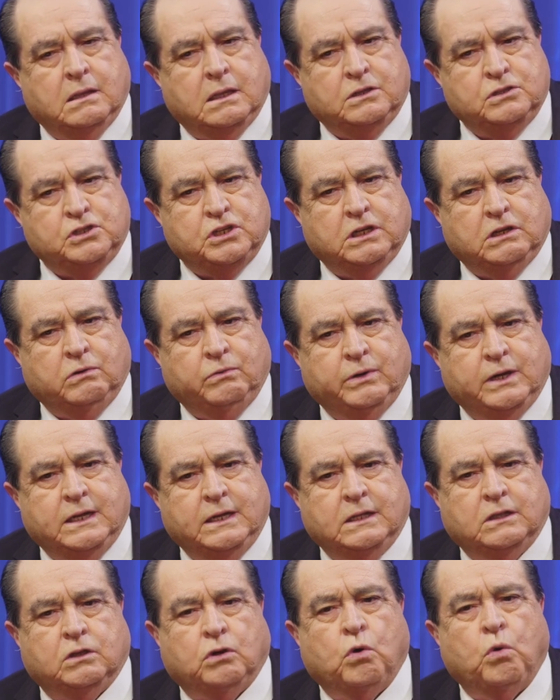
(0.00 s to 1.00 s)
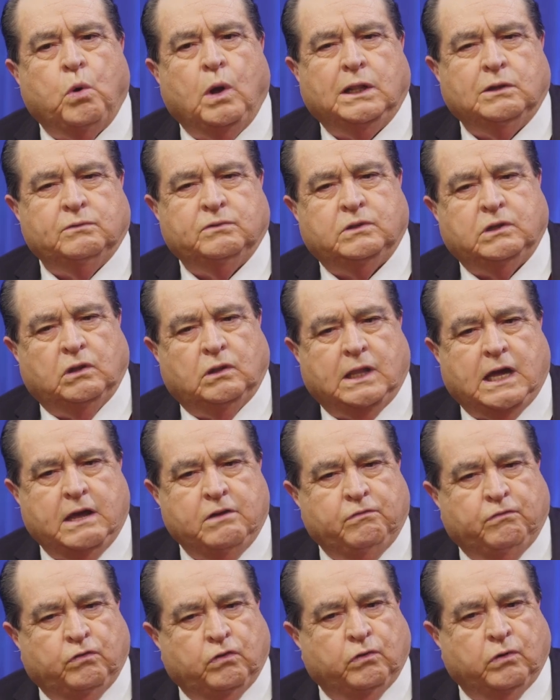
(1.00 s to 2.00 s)
generate quality of
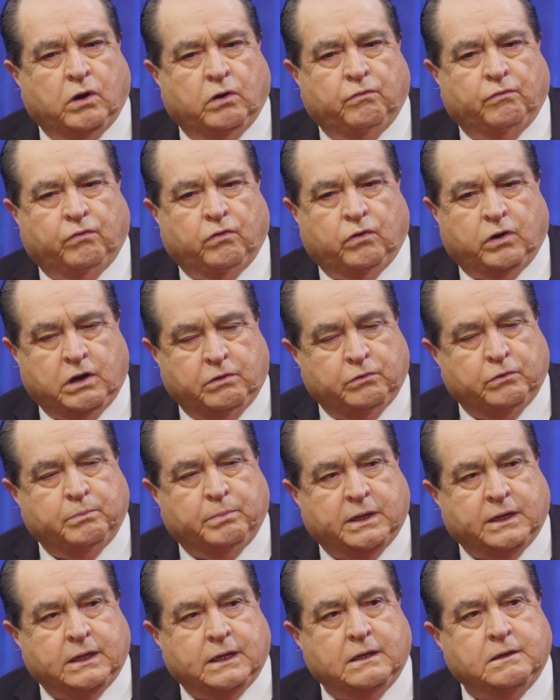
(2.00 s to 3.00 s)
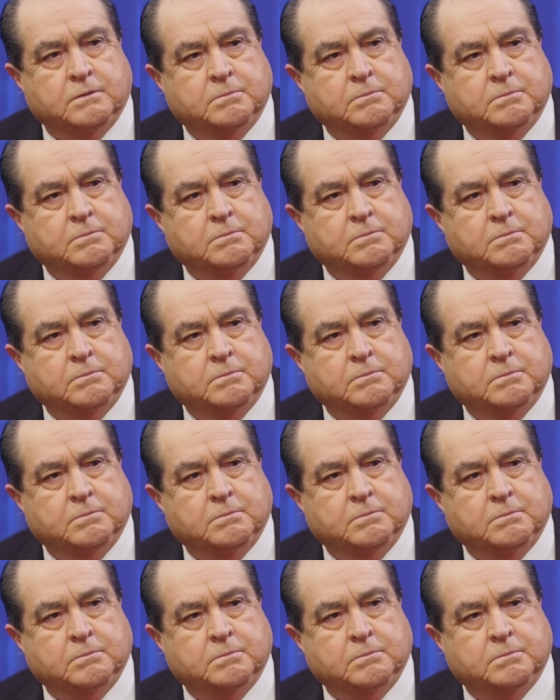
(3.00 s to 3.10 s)
life for everybody.